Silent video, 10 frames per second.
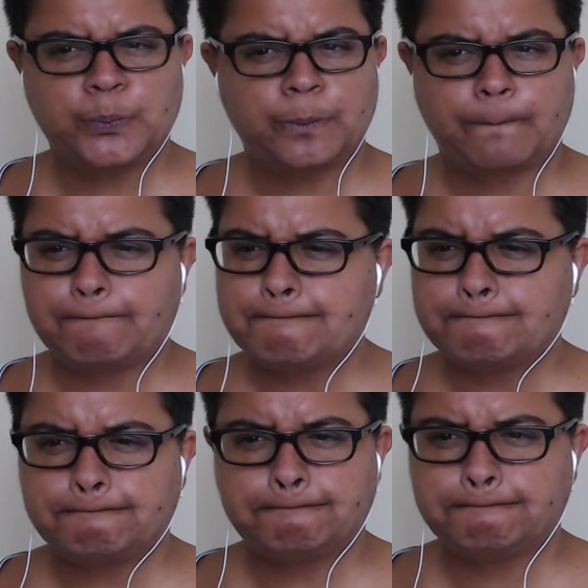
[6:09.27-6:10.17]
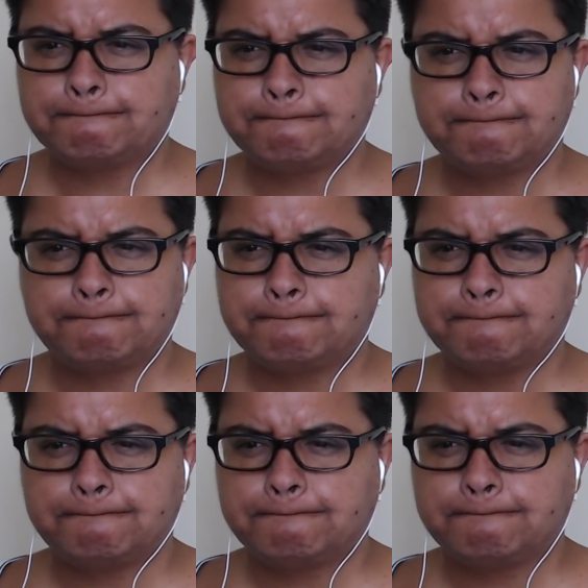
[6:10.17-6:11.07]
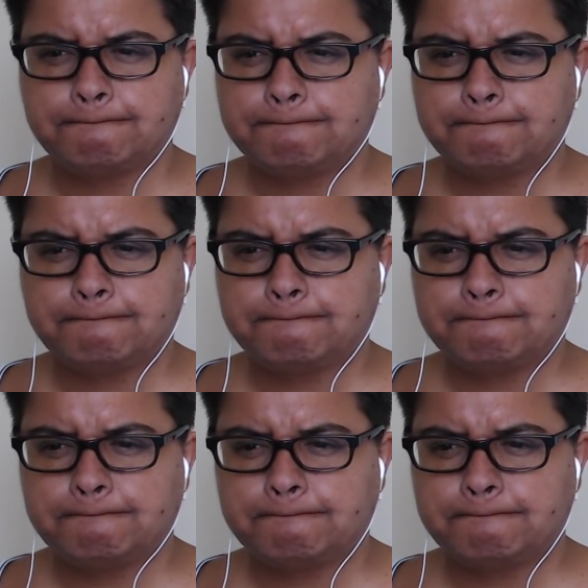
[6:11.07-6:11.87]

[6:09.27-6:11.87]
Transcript: [no speech]